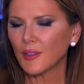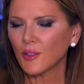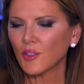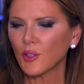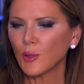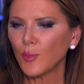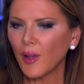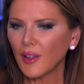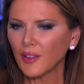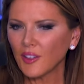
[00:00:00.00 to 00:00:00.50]
So
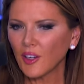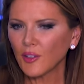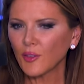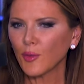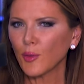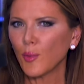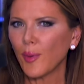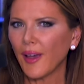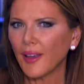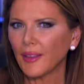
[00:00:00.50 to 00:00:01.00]
she
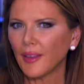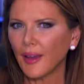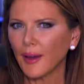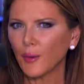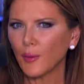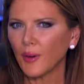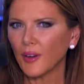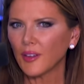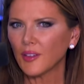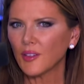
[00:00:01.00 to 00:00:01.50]
apologized for the bad
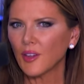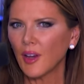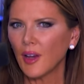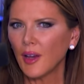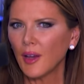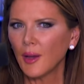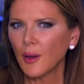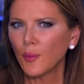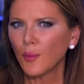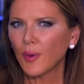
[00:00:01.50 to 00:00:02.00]
language.
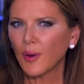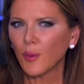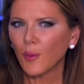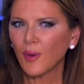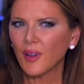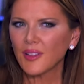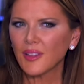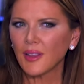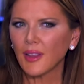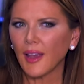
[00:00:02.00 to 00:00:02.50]
But it
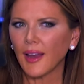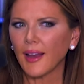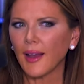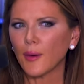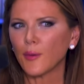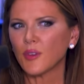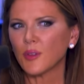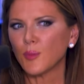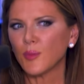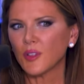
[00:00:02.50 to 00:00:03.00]
wasn't like
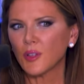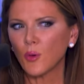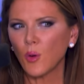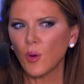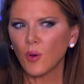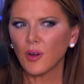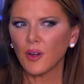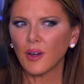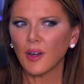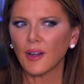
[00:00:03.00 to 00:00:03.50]
I was
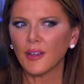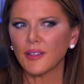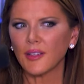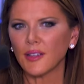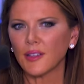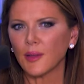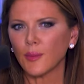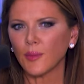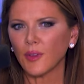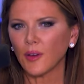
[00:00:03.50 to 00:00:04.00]
misquoted, I
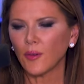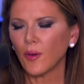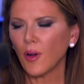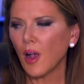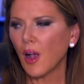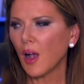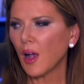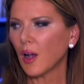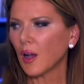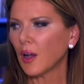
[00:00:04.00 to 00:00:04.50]
said something
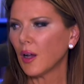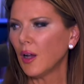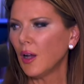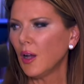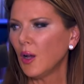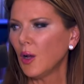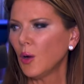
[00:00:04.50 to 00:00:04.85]
wrong.